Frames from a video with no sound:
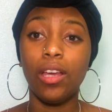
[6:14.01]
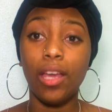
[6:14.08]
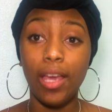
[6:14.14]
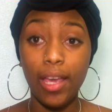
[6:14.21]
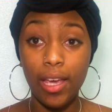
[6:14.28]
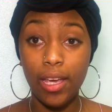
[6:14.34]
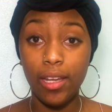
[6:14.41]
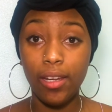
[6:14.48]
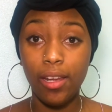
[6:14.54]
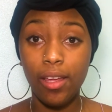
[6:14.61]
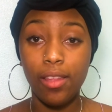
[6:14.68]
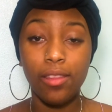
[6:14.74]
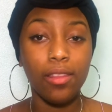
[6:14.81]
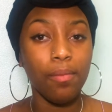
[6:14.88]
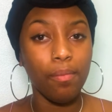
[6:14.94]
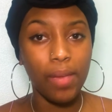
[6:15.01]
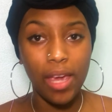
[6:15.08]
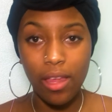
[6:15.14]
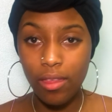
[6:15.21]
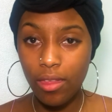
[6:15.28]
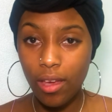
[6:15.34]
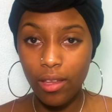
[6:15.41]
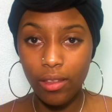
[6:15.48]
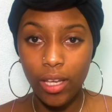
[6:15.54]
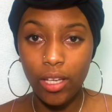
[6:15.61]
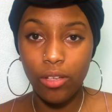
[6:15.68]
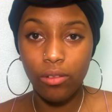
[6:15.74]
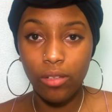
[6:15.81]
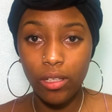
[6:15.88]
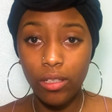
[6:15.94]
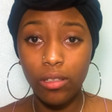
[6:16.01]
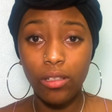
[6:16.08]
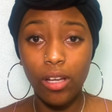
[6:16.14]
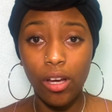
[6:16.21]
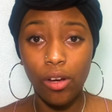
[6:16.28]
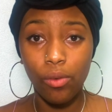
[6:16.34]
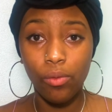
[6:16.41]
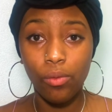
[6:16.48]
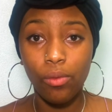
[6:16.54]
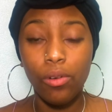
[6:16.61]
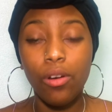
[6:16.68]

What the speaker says: And the main thing that you need to know